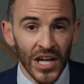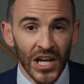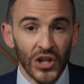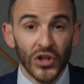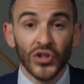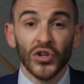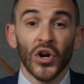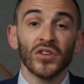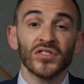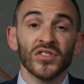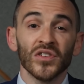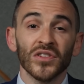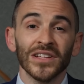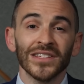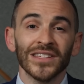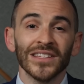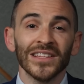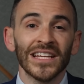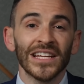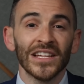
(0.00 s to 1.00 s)
You can also
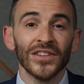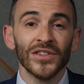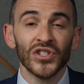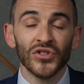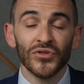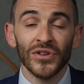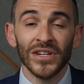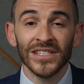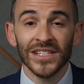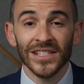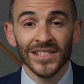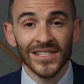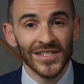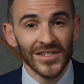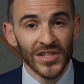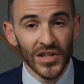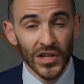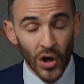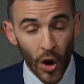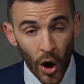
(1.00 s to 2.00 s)
click the link on the screen to
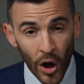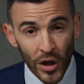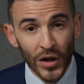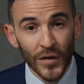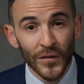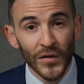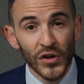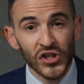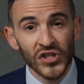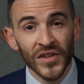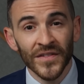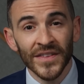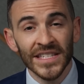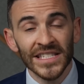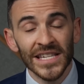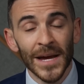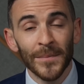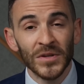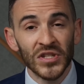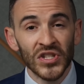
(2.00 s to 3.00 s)
listen to the audio version of
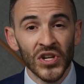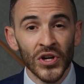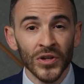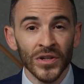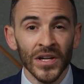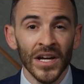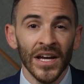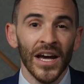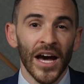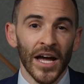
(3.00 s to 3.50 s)
this episode.